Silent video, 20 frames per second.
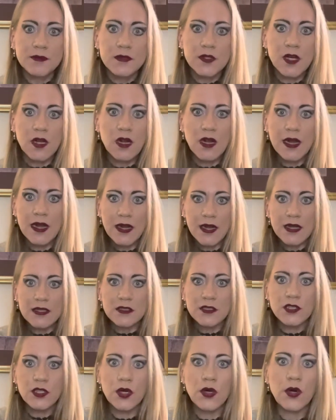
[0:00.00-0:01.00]
All right, and
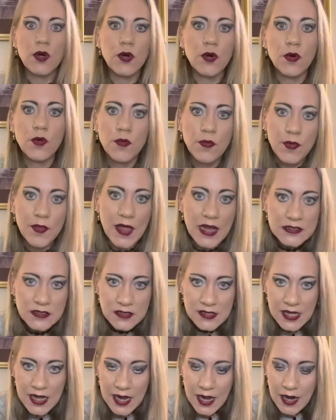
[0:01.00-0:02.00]
so that's
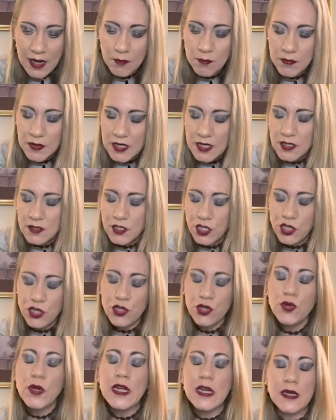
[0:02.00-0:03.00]
that. But you
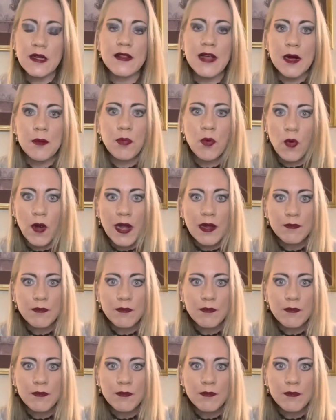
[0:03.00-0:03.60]
do get to that point,